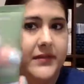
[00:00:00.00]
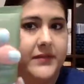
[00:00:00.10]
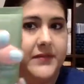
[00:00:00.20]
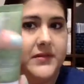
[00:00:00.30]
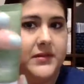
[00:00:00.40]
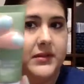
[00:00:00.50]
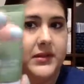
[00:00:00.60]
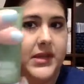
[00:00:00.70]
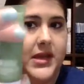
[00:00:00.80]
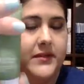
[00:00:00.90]

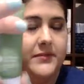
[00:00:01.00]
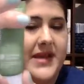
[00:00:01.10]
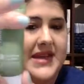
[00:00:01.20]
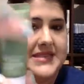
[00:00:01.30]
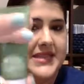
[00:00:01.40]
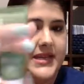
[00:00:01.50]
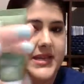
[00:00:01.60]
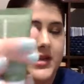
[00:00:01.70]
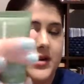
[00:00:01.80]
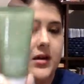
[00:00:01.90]
of mask in
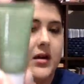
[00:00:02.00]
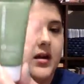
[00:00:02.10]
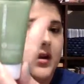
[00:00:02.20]
here.